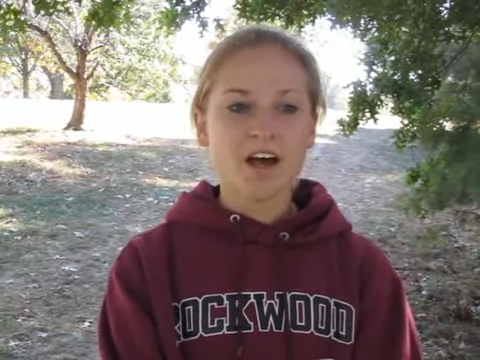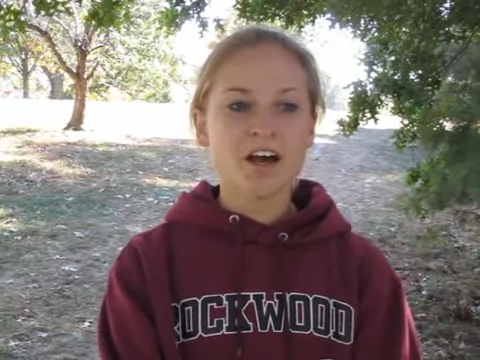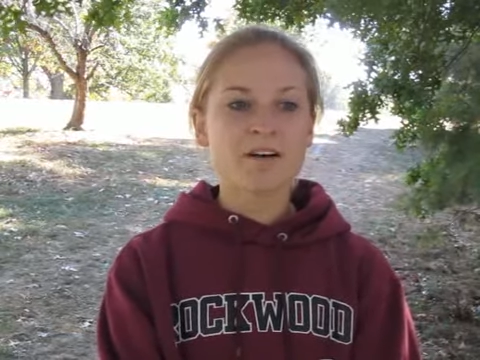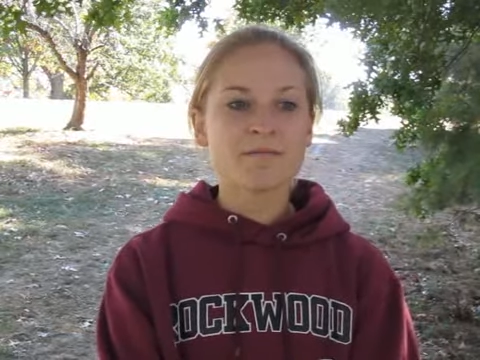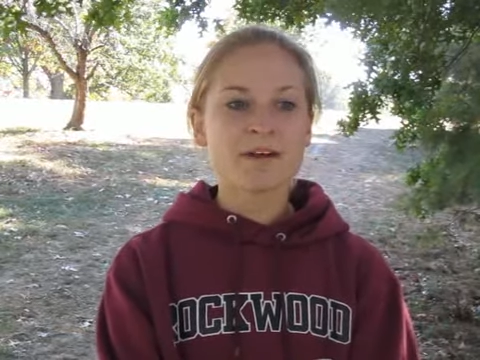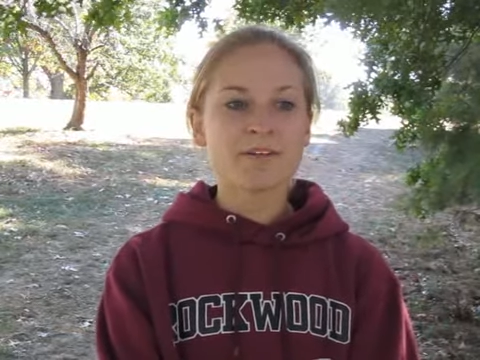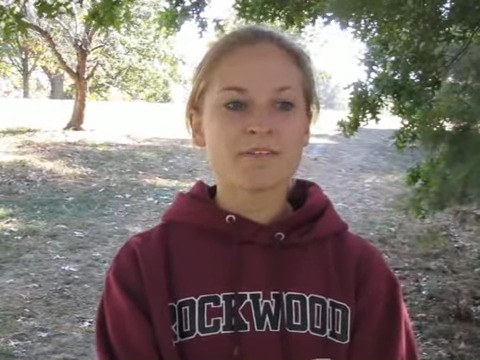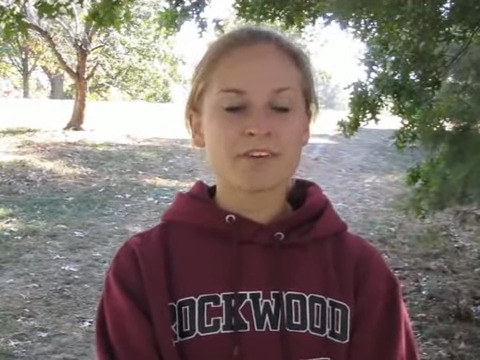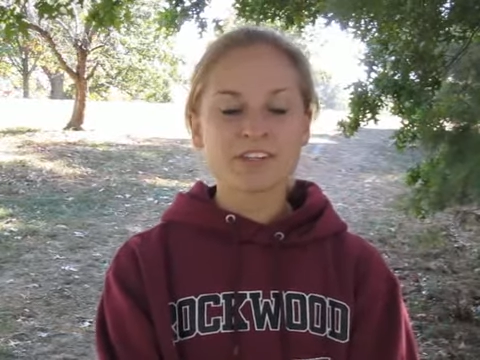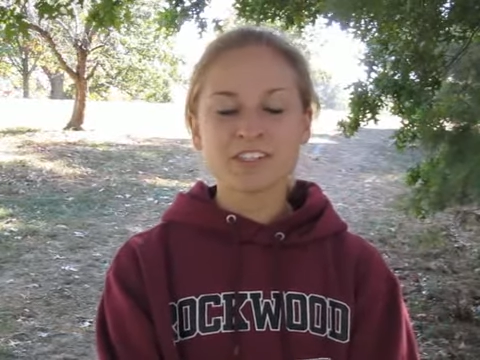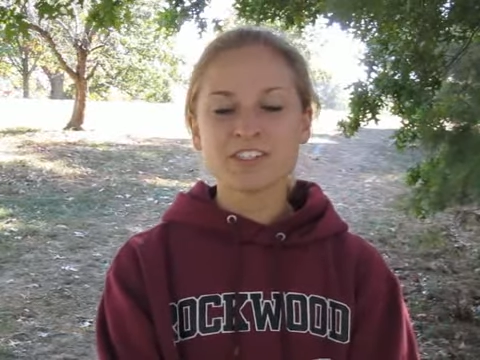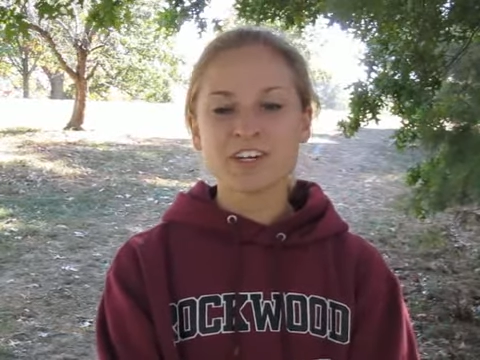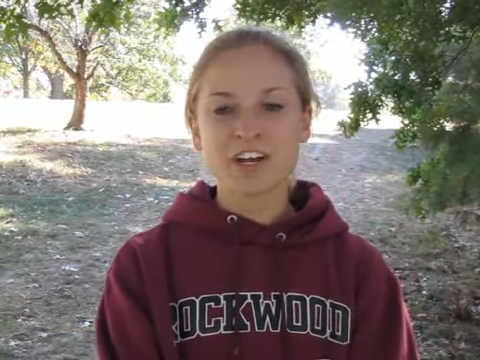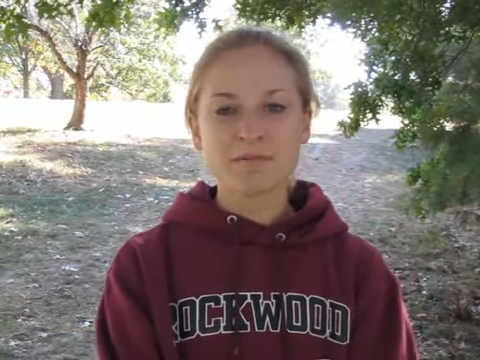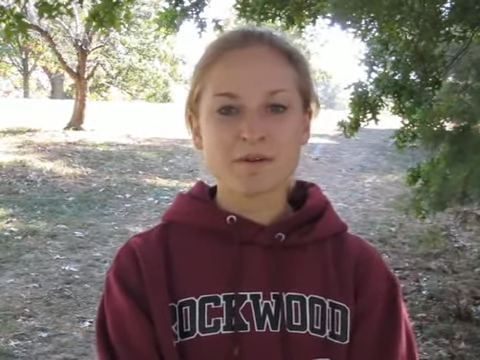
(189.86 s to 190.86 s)
I
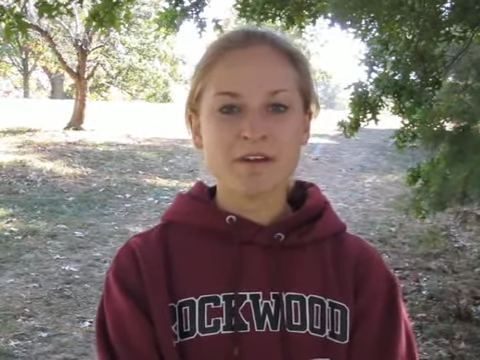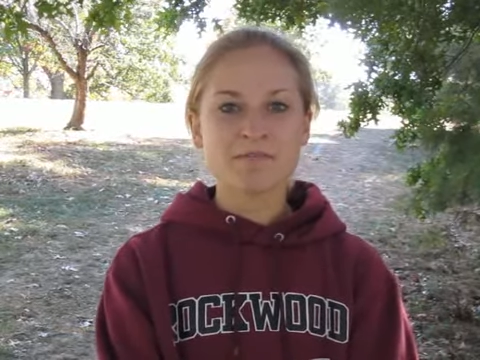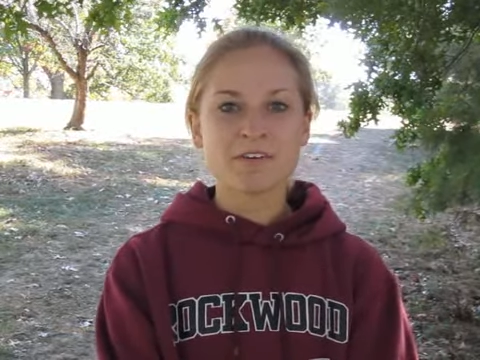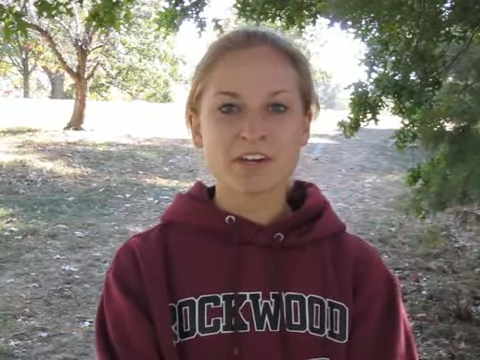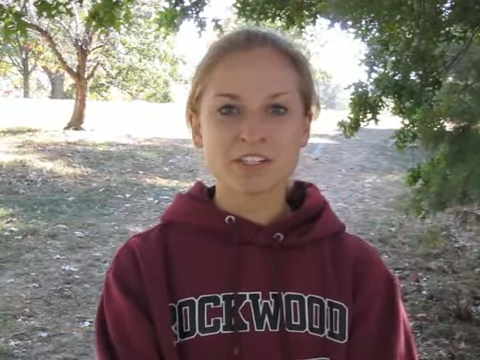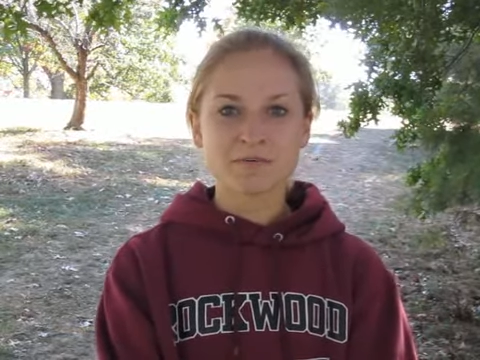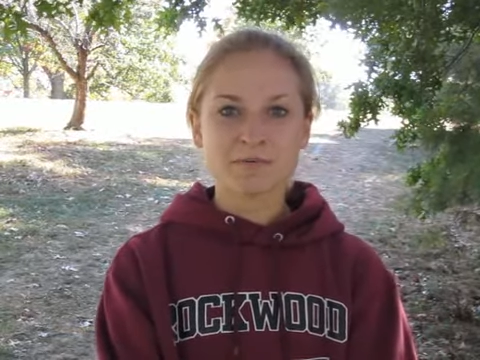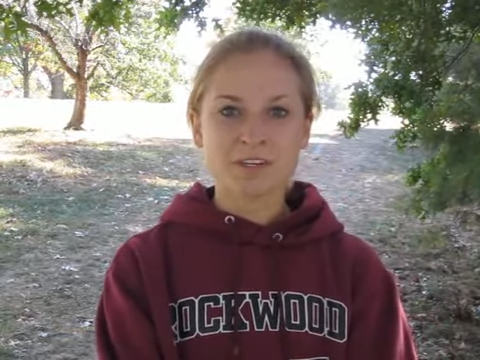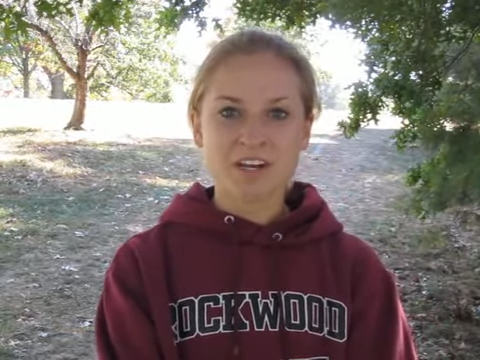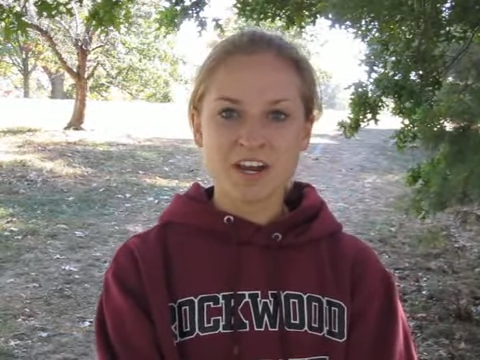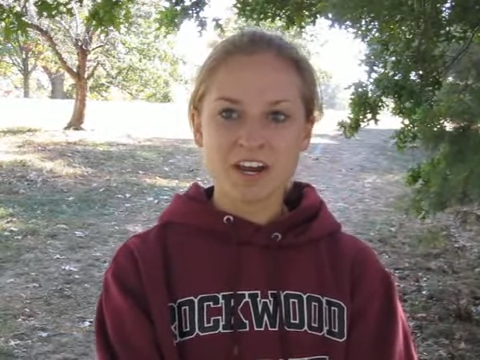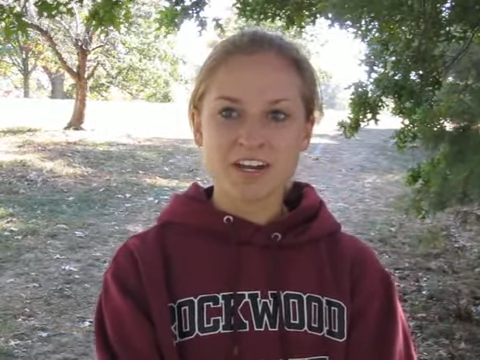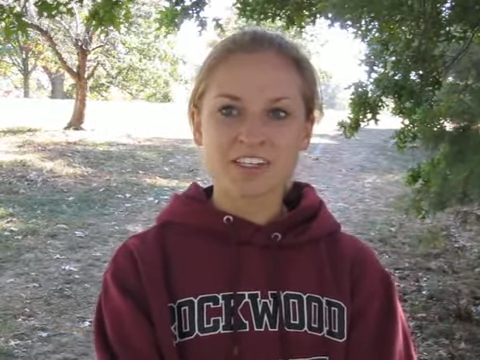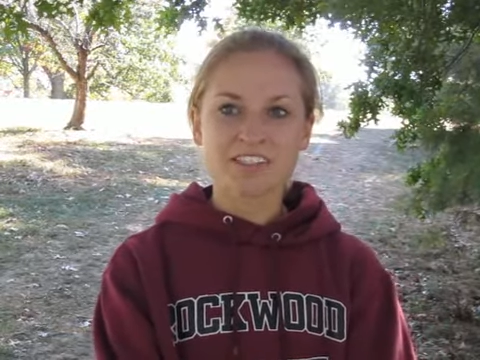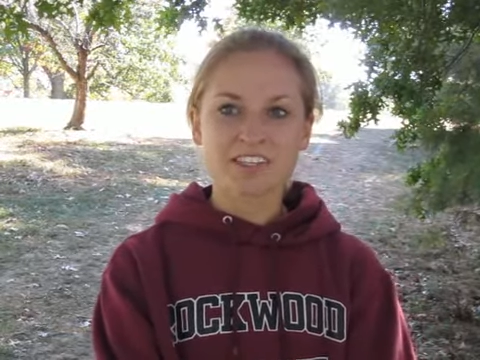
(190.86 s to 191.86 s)
first started my freshman
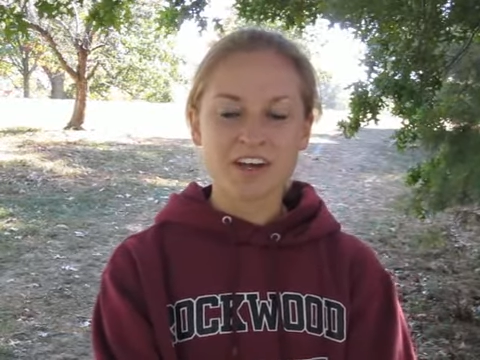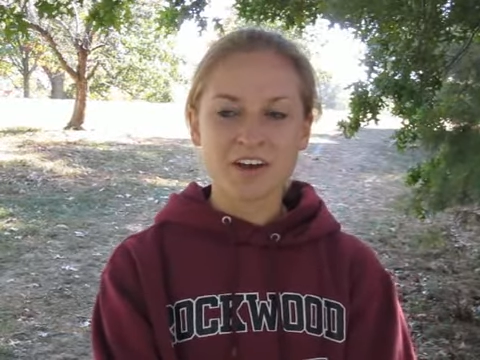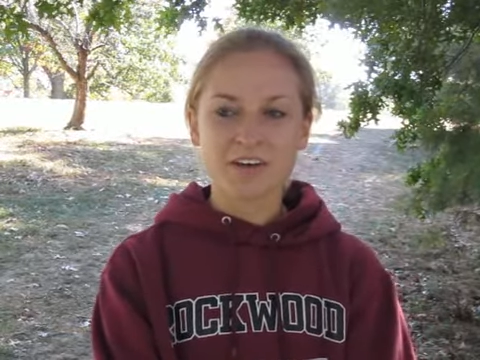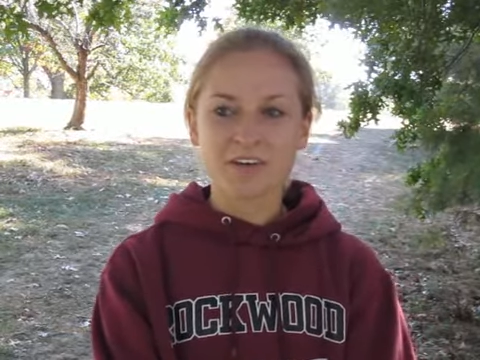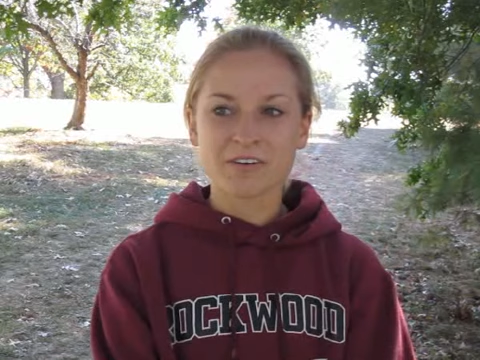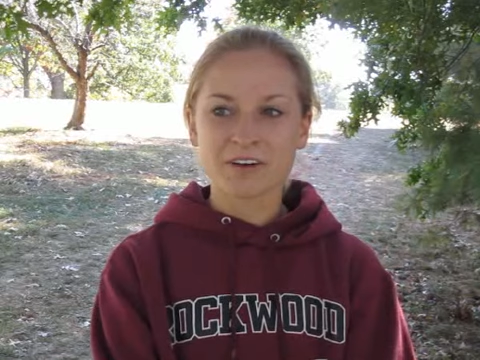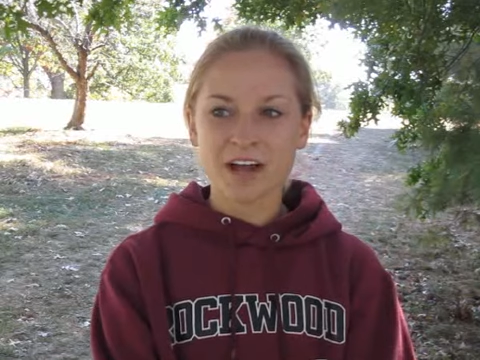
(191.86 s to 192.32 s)
year, so okay.